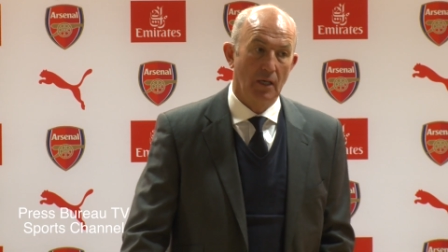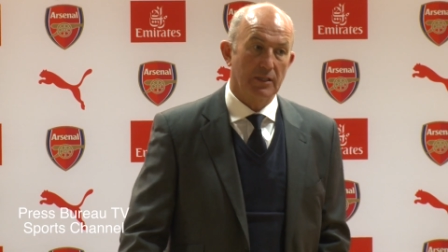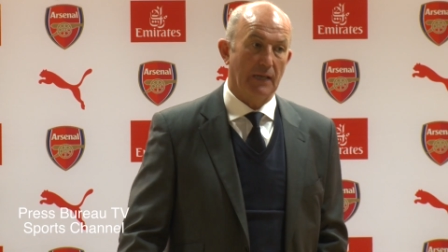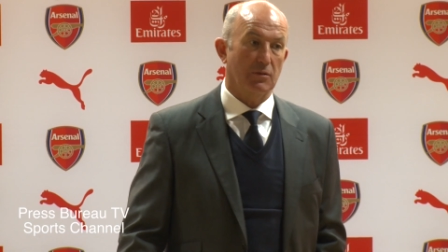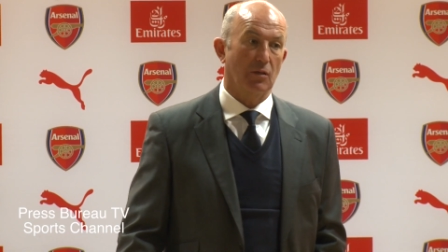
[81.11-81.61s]

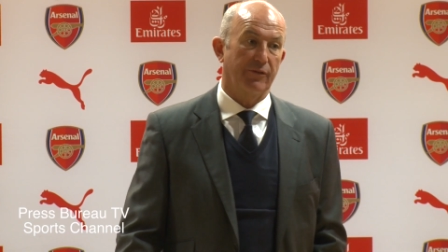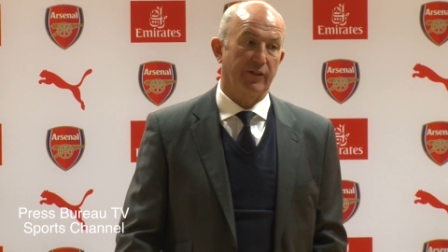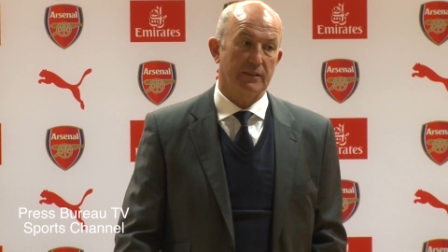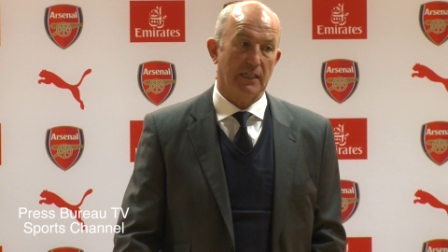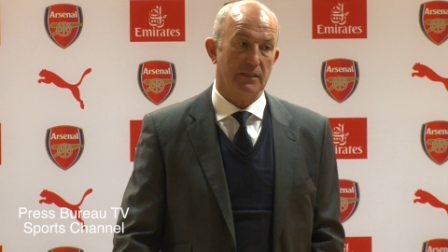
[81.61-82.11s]
It's an absolutely
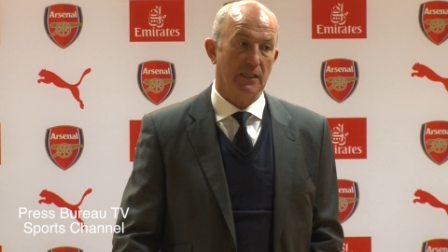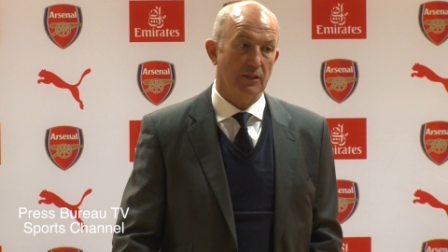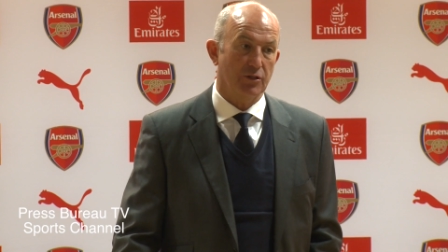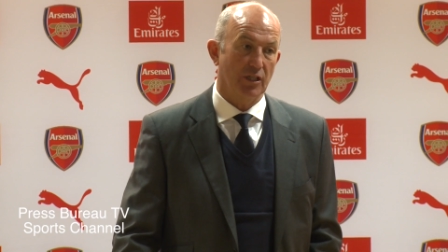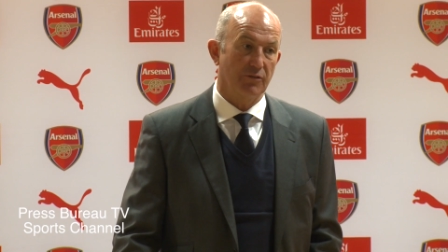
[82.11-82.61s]

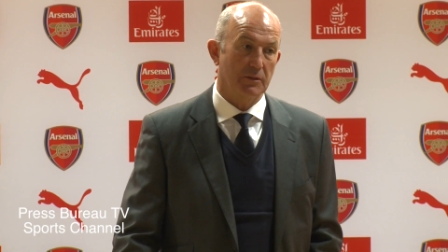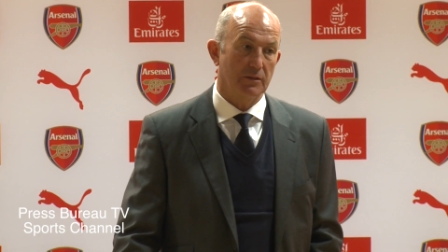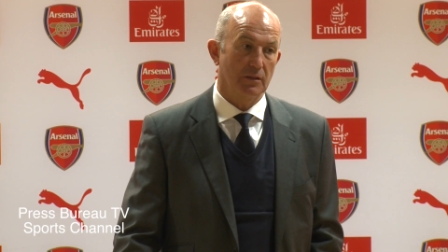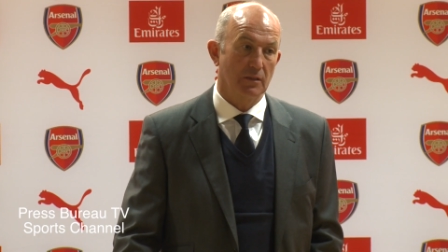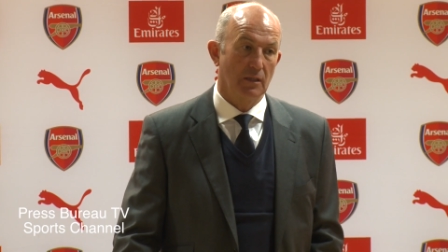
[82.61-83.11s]
fantastic achievement.